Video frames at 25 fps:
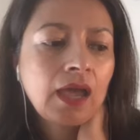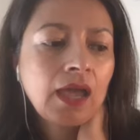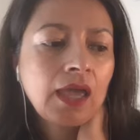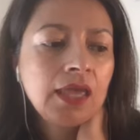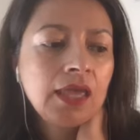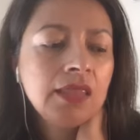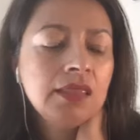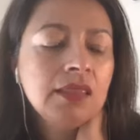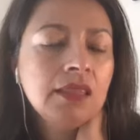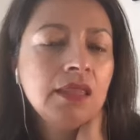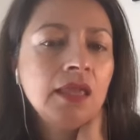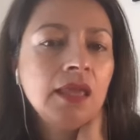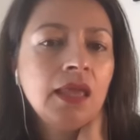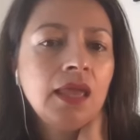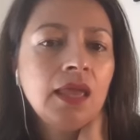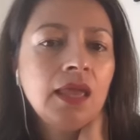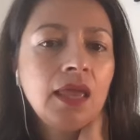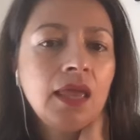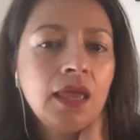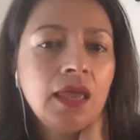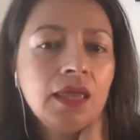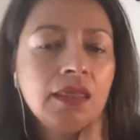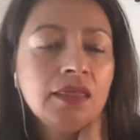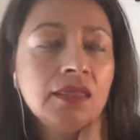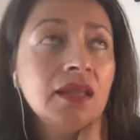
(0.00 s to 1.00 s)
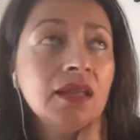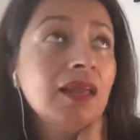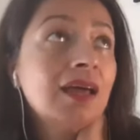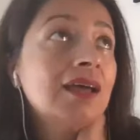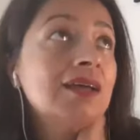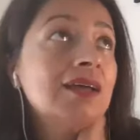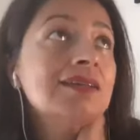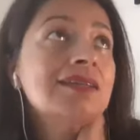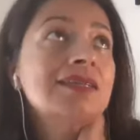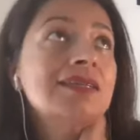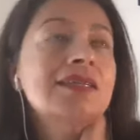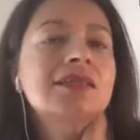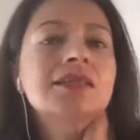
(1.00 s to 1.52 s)
In the
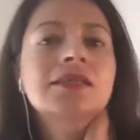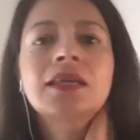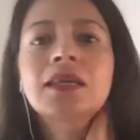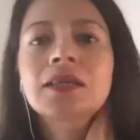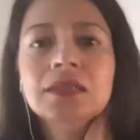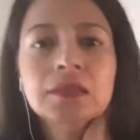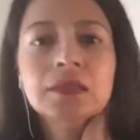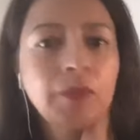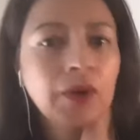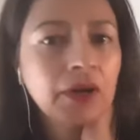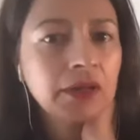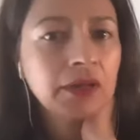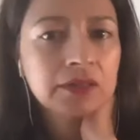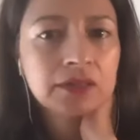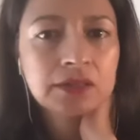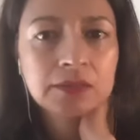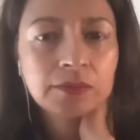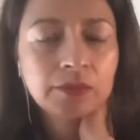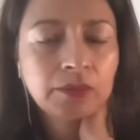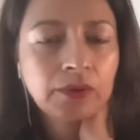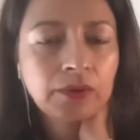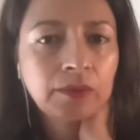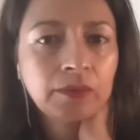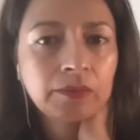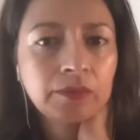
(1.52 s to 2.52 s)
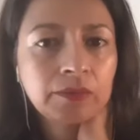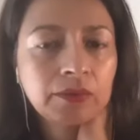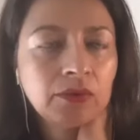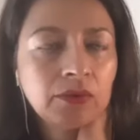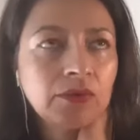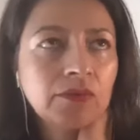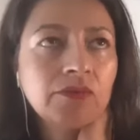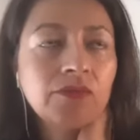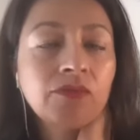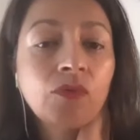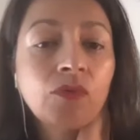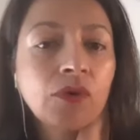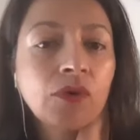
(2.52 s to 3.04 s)
last 6 months, probably, or
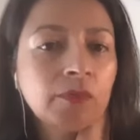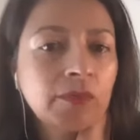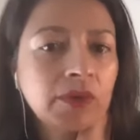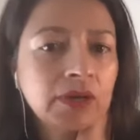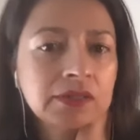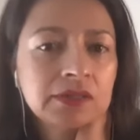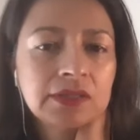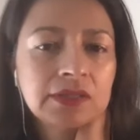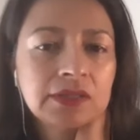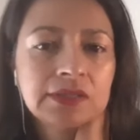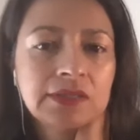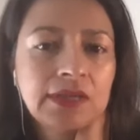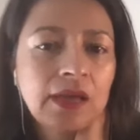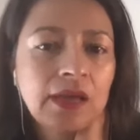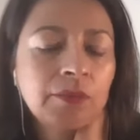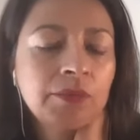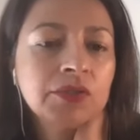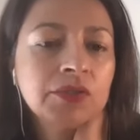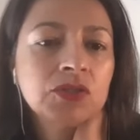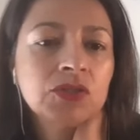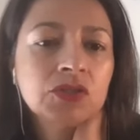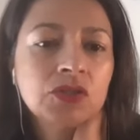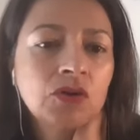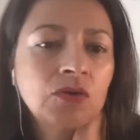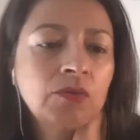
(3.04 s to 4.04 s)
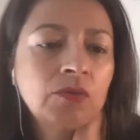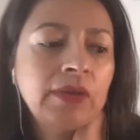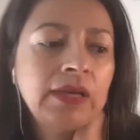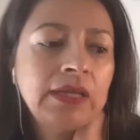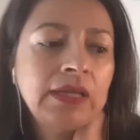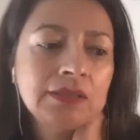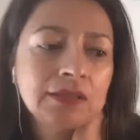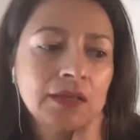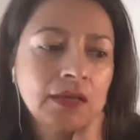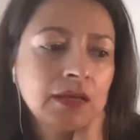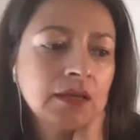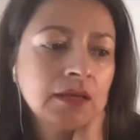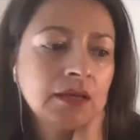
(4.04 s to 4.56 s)
4 months, it's happened so many
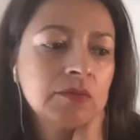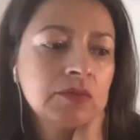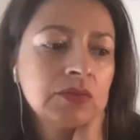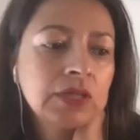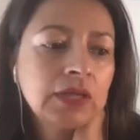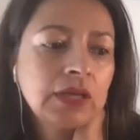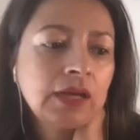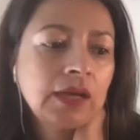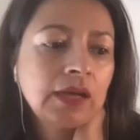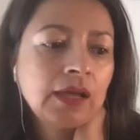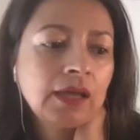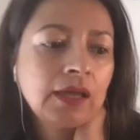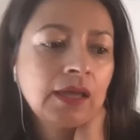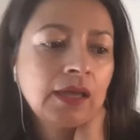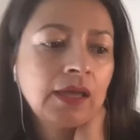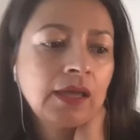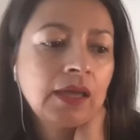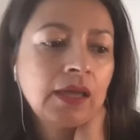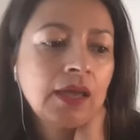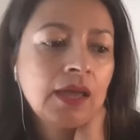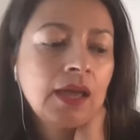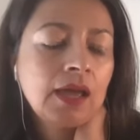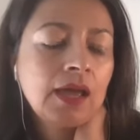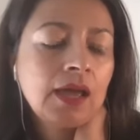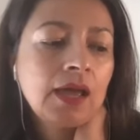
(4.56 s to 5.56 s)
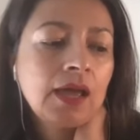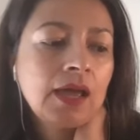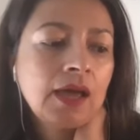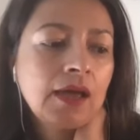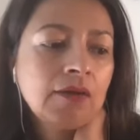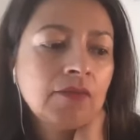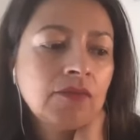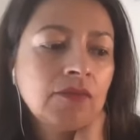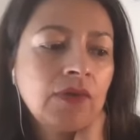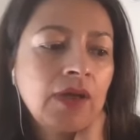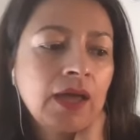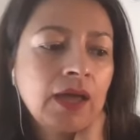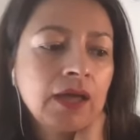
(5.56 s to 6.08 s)
times that I
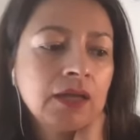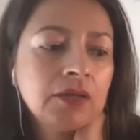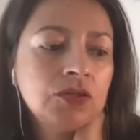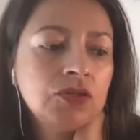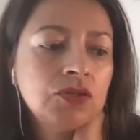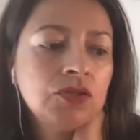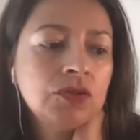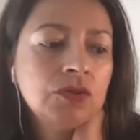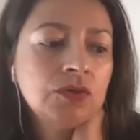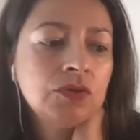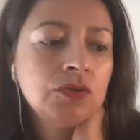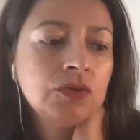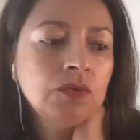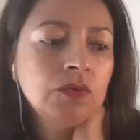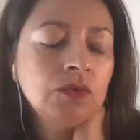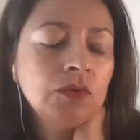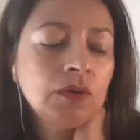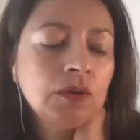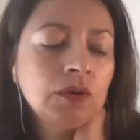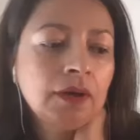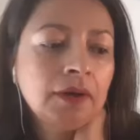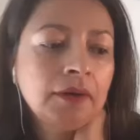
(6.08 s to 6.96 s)
have had to